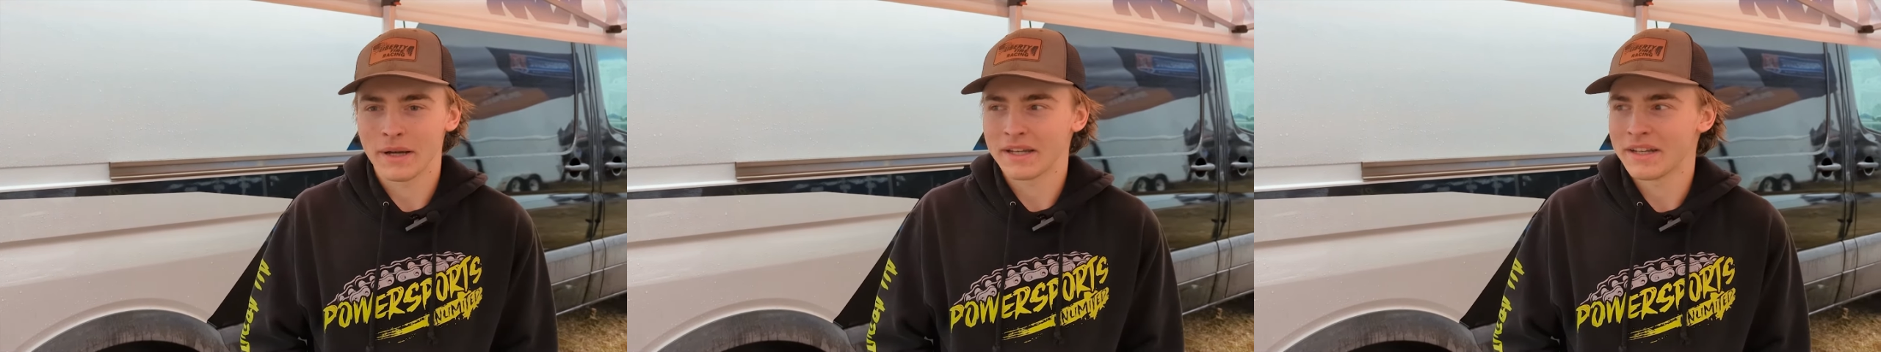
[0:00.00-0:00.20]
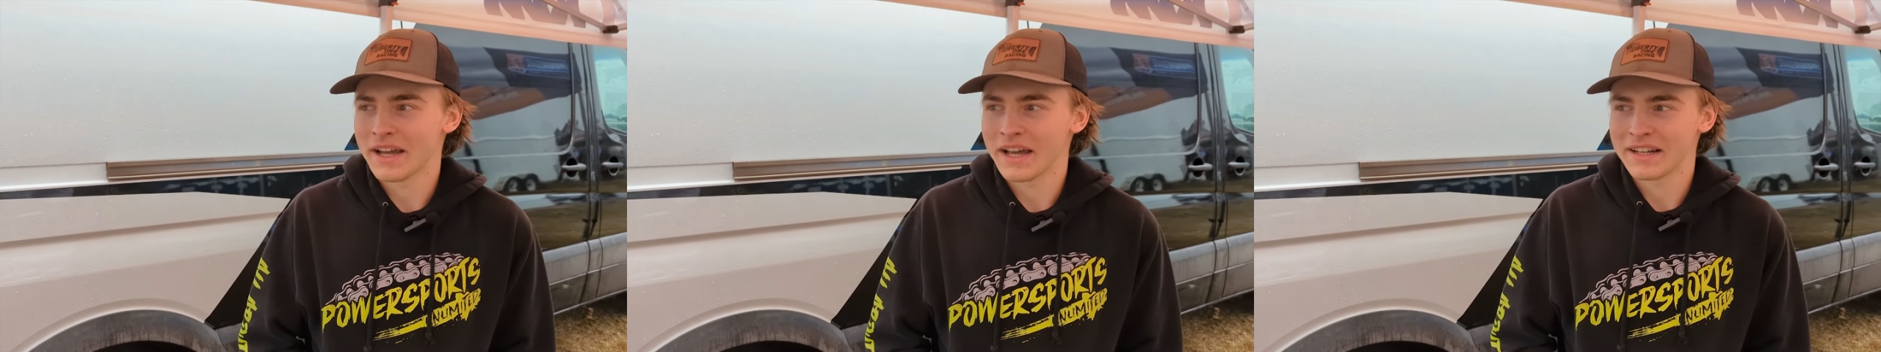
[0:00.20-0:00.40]

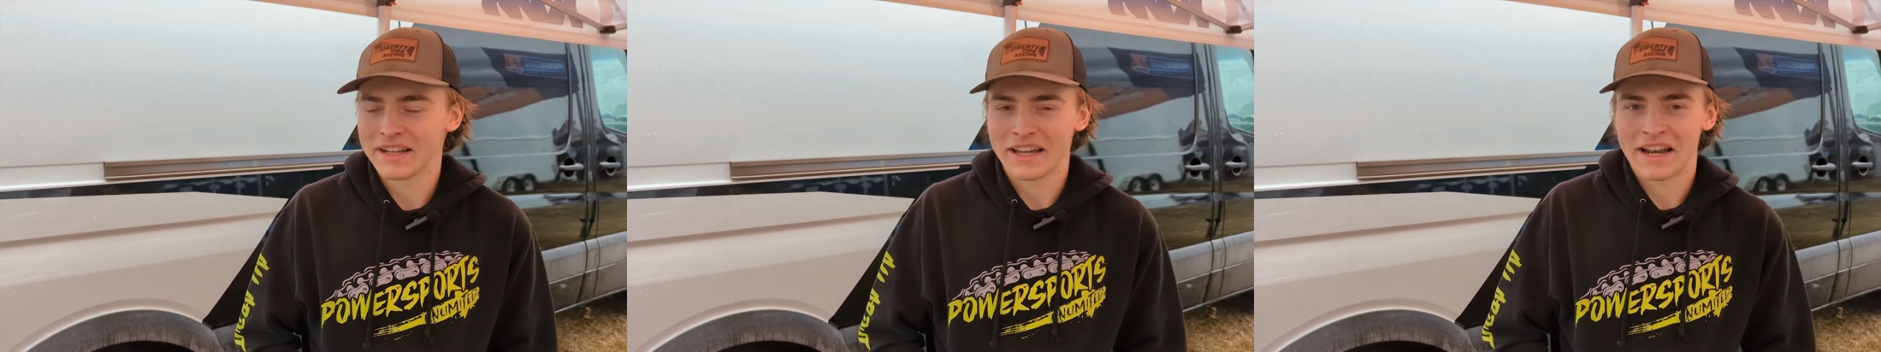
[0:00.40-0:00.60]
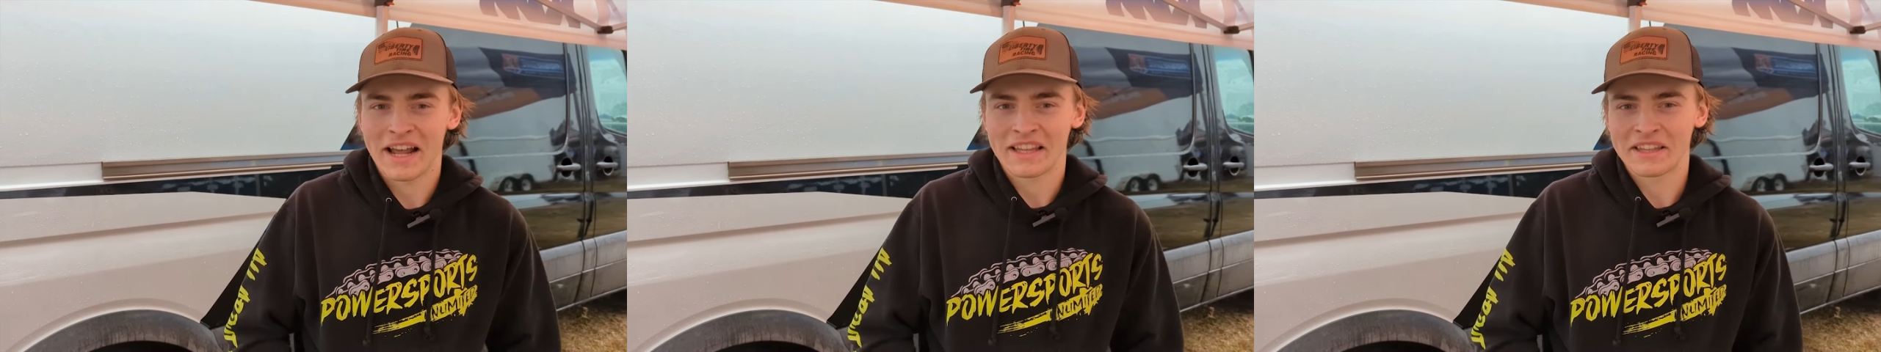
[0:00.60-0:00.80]
My dad
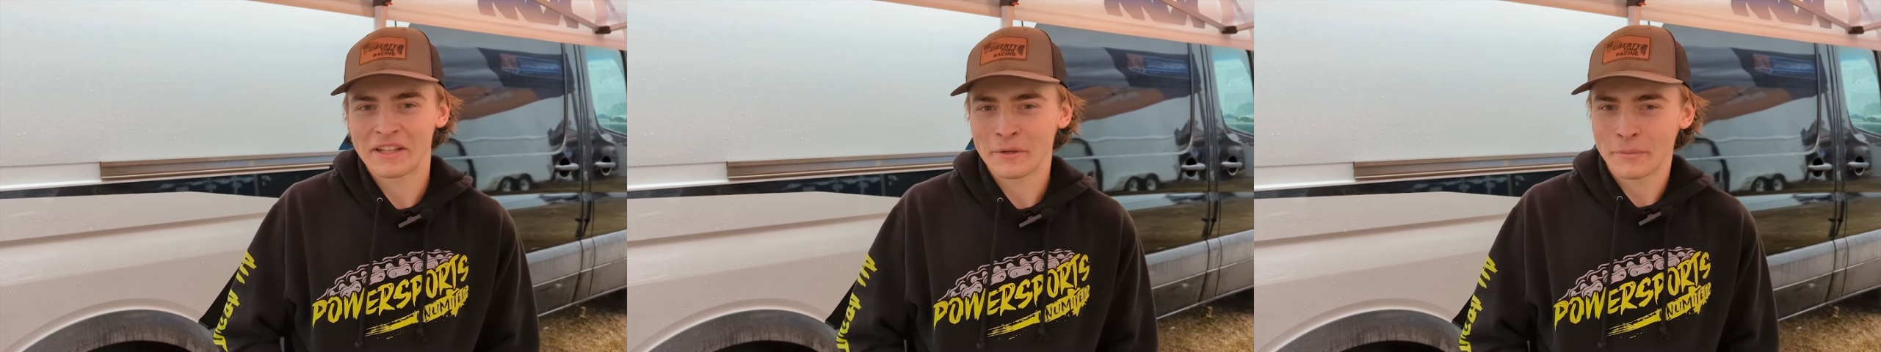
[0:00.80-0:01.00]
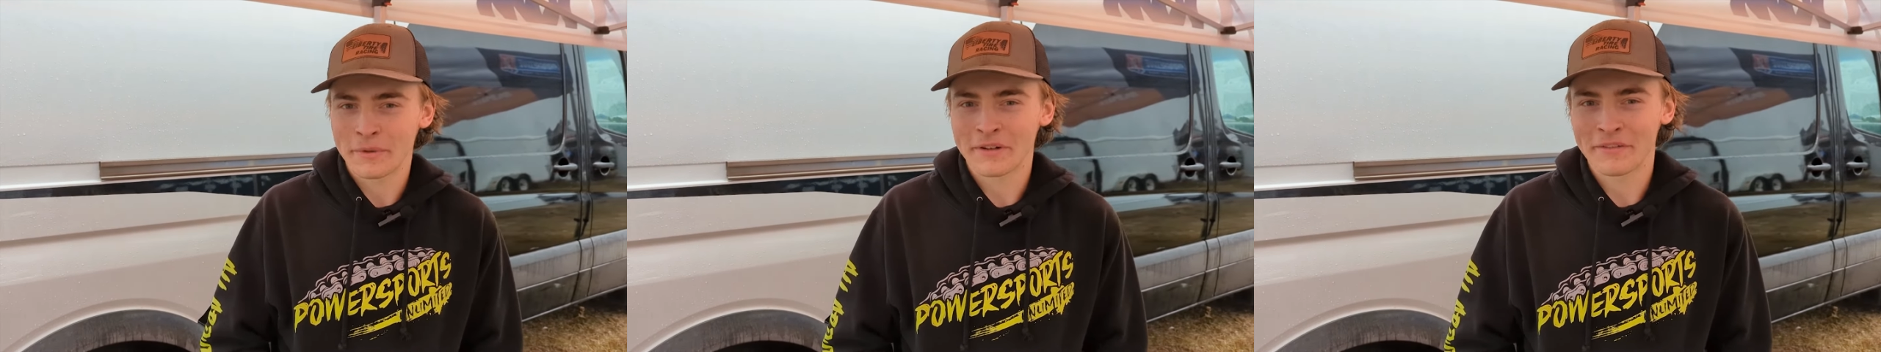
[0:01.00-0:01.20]
kind of had a
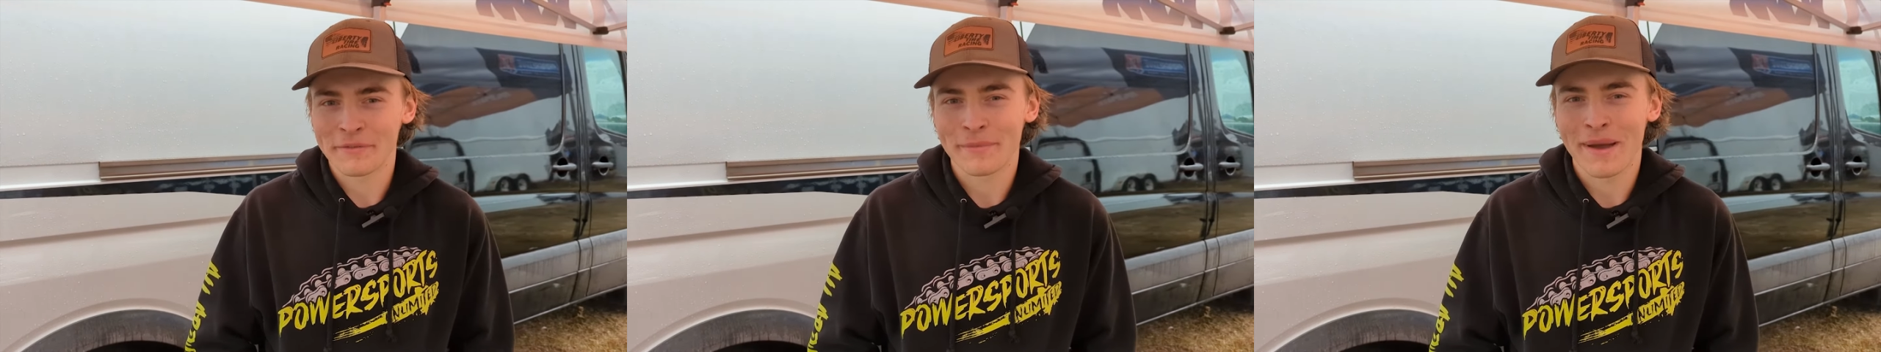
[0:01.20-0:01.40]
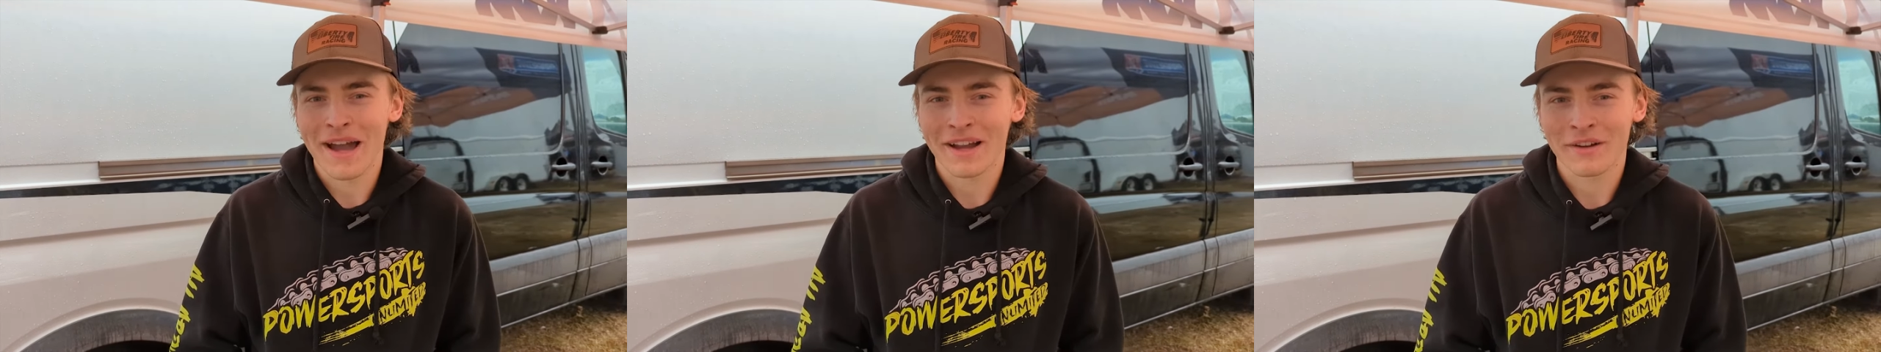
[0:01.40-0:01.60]
little bit of
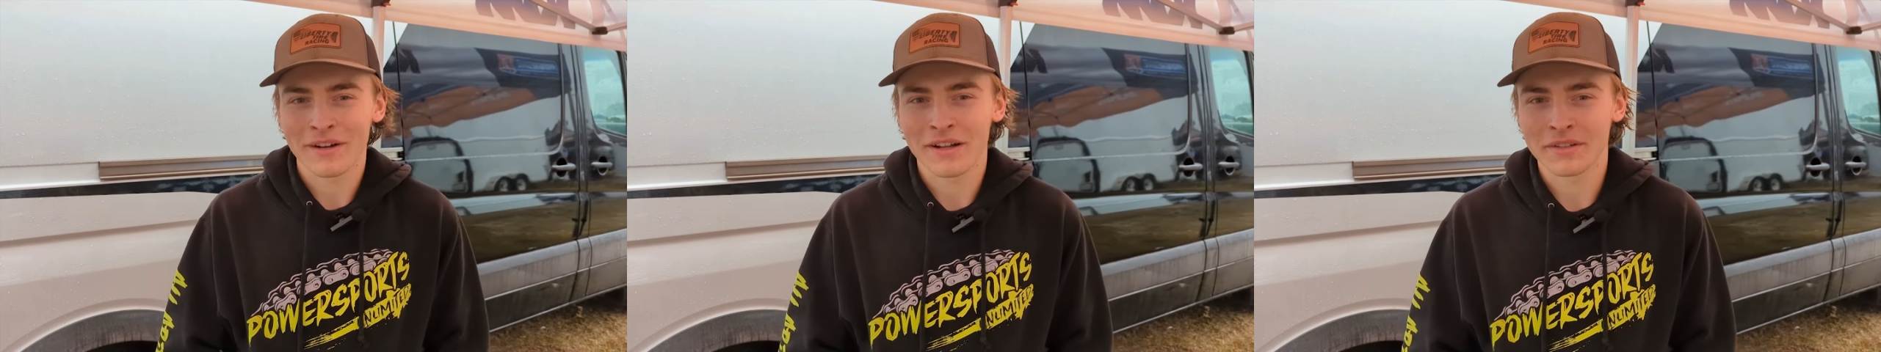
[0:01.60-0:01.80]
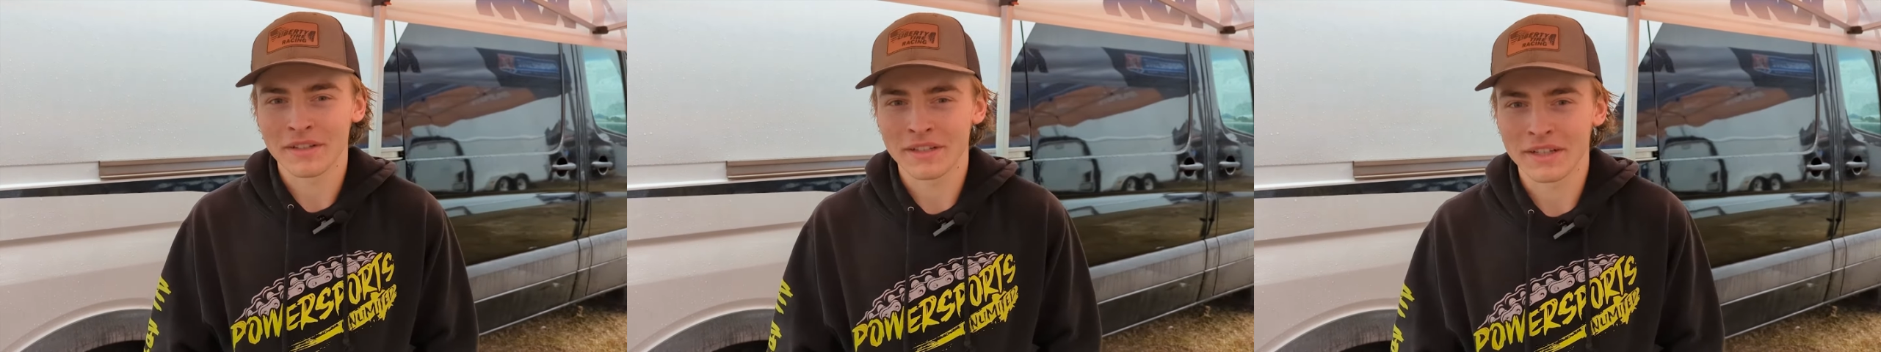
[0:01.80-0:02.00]
a
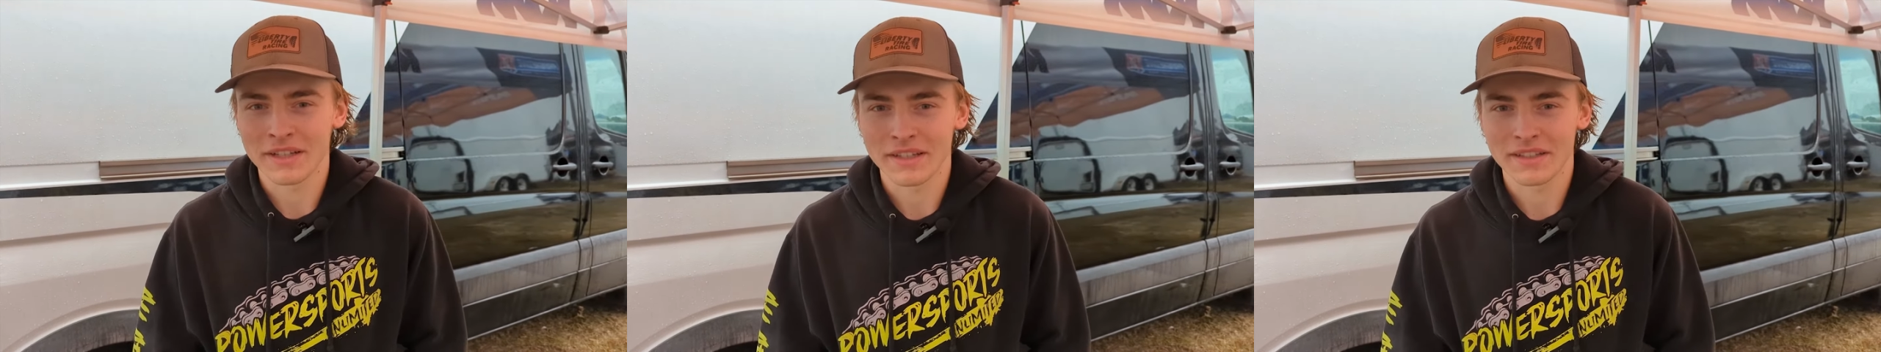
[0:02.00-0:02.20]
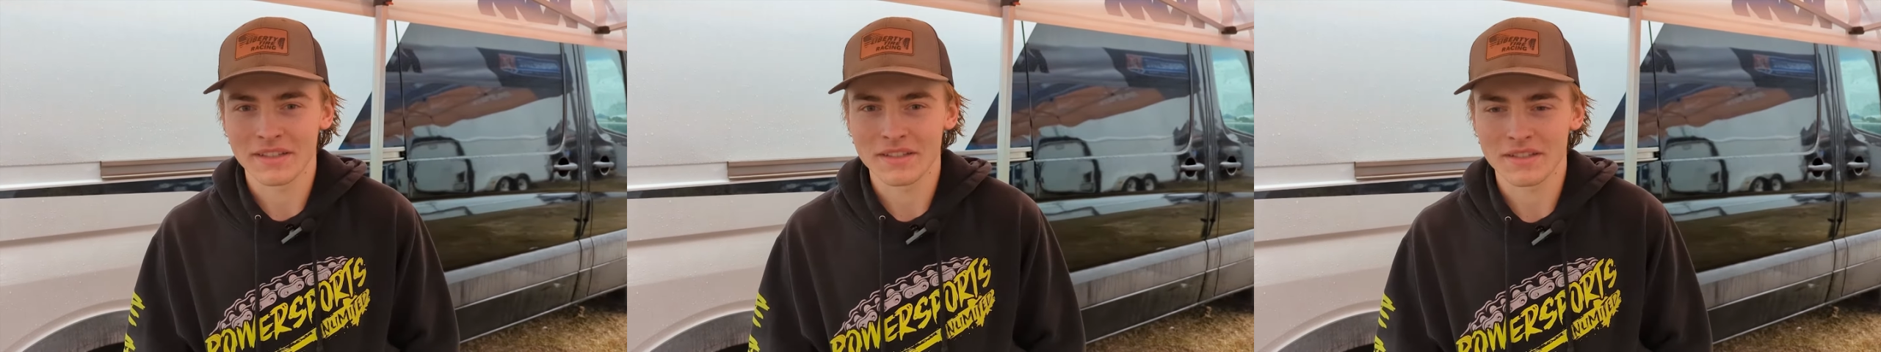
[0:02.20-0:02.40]
background in
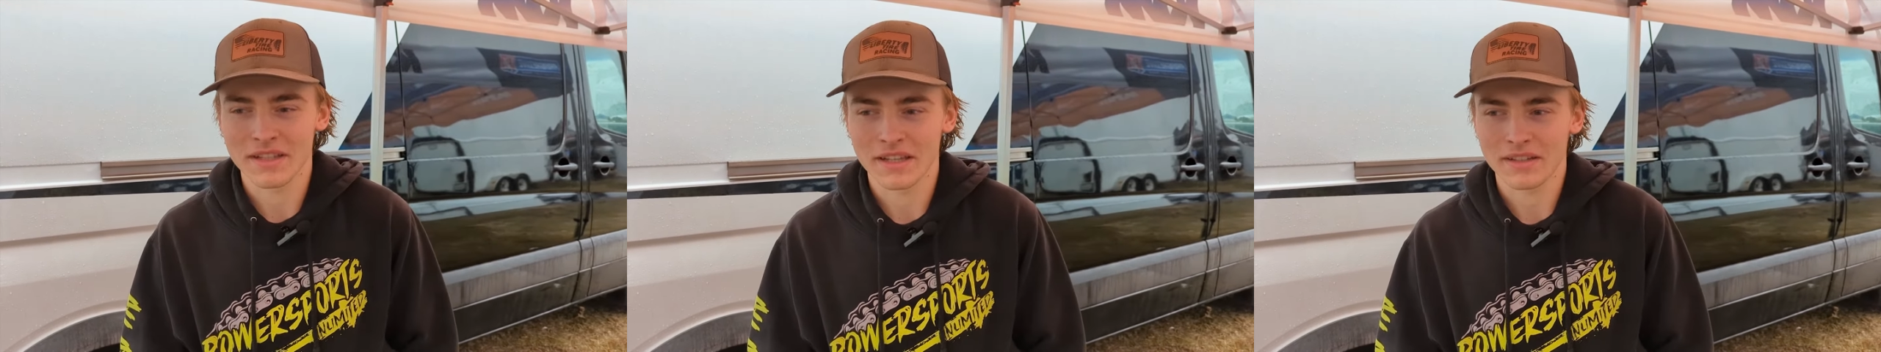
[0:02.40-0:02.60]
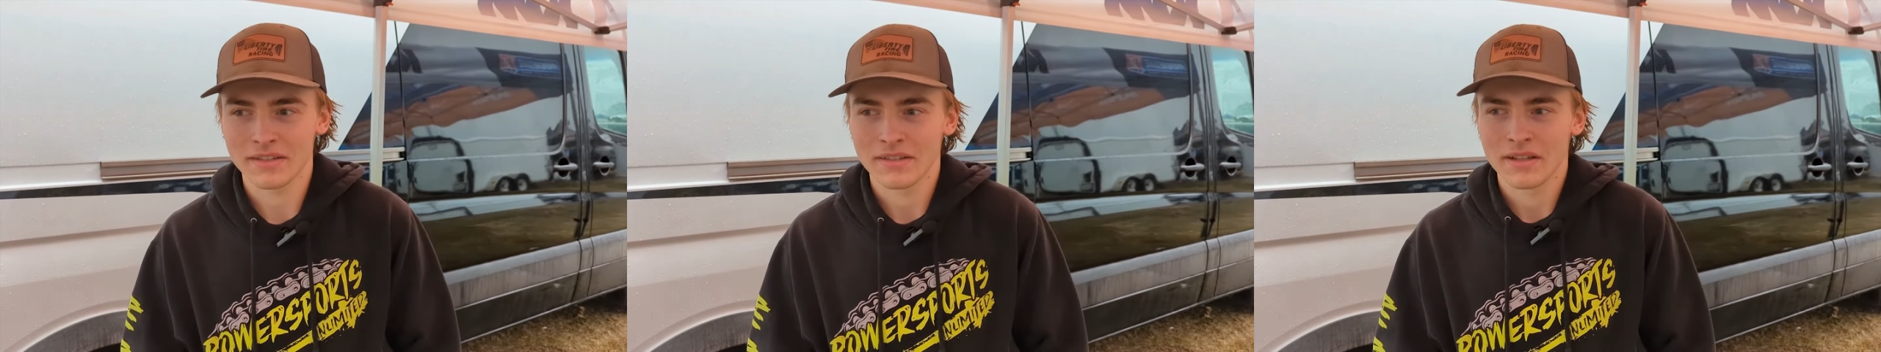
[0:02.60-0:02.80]
it in his
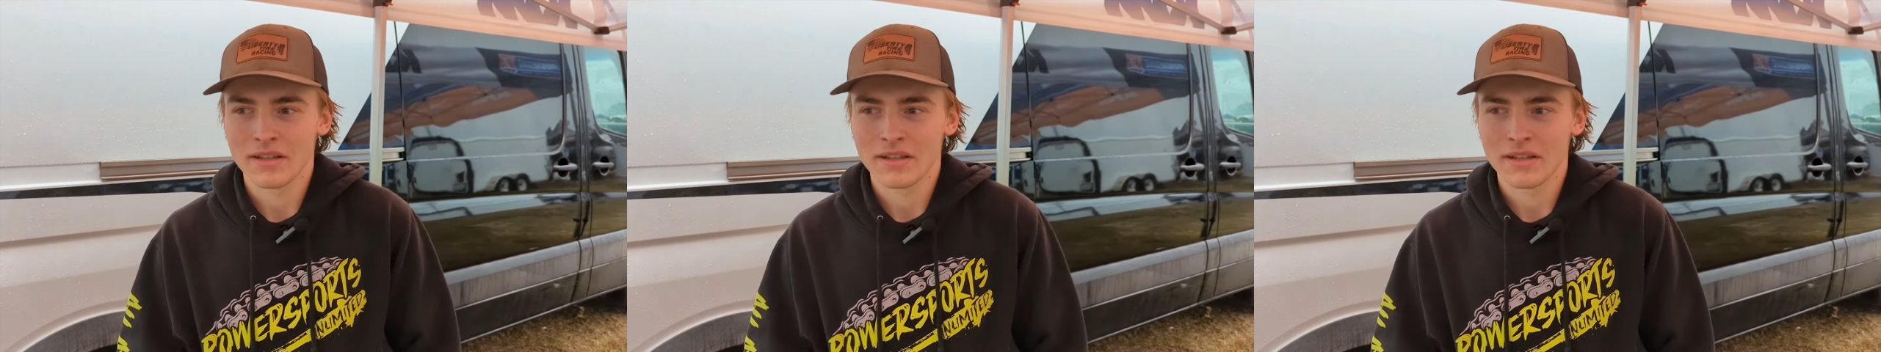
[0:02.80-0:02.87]
like